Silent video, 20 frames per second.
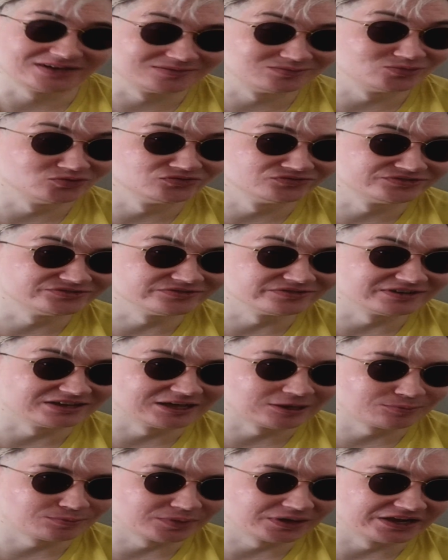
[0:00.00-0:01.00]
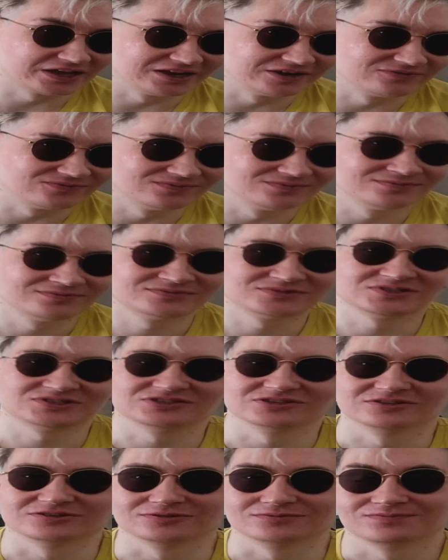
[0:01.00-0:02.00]
I moved to Lapland,
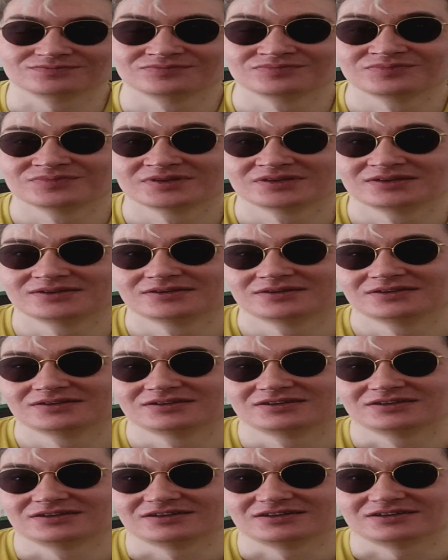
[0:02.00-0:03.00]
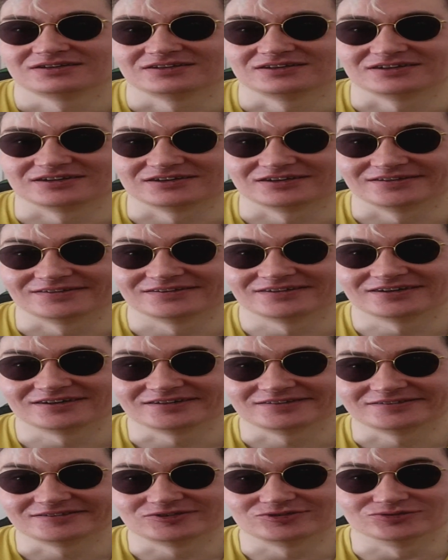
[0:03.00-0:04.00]
so
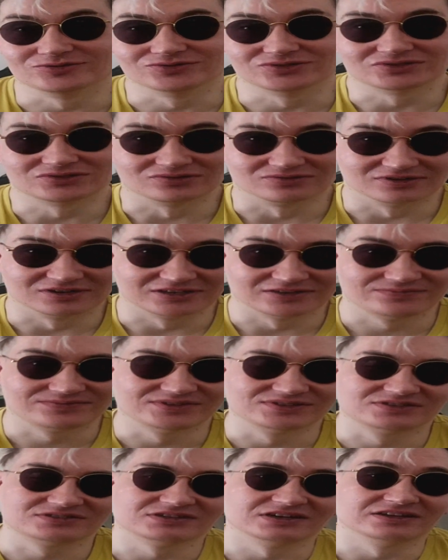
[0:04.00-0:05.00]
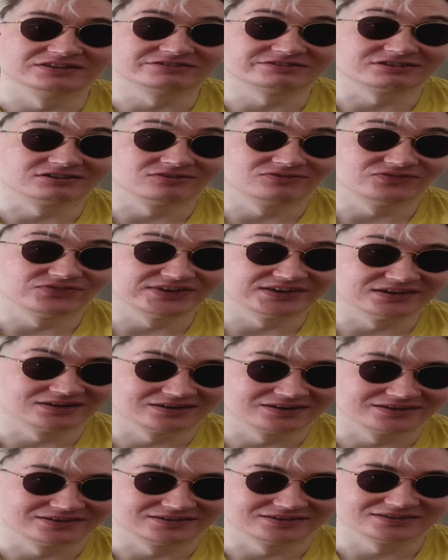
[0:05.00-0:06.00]
I used to live in central
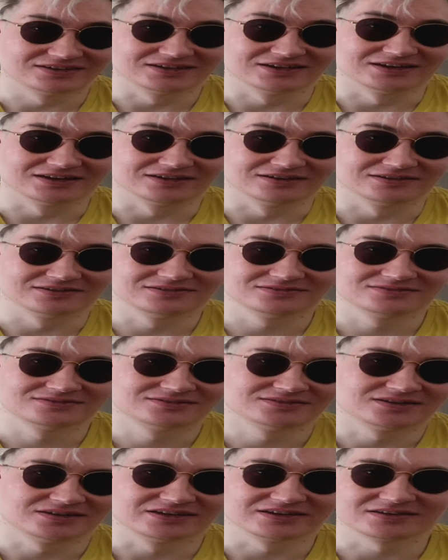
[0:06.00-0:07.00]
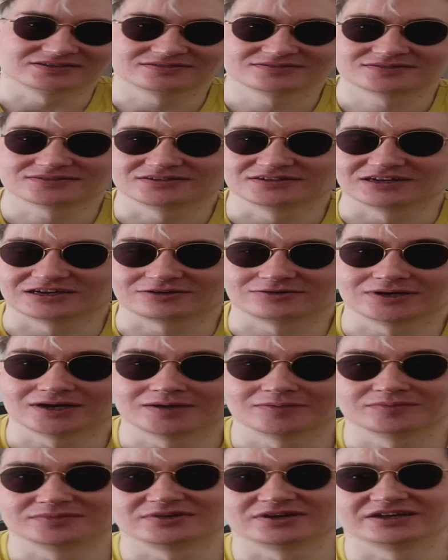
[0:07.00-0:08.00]
Finland, and now
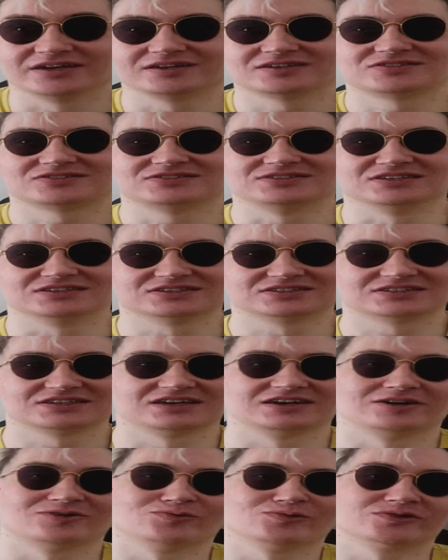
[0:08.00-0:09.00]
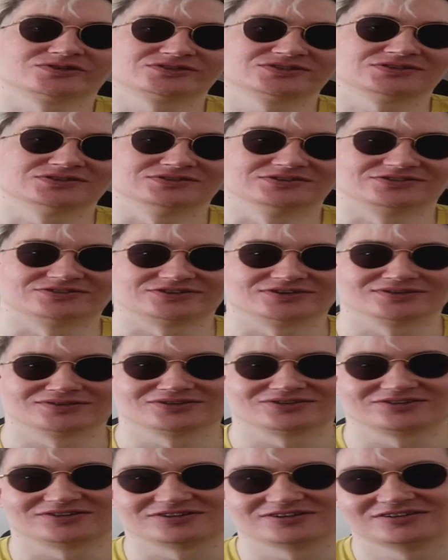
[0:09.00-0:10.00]
I'm like 6 hours
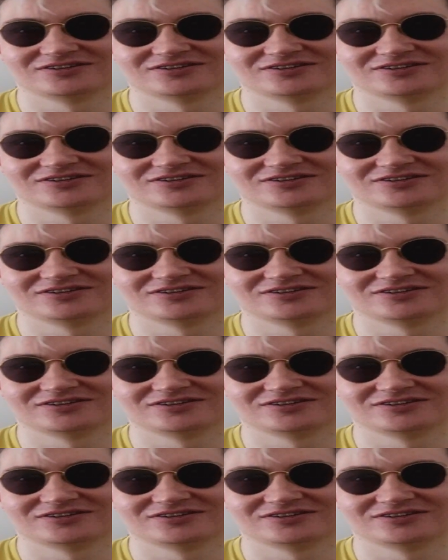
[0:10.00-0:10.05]
north.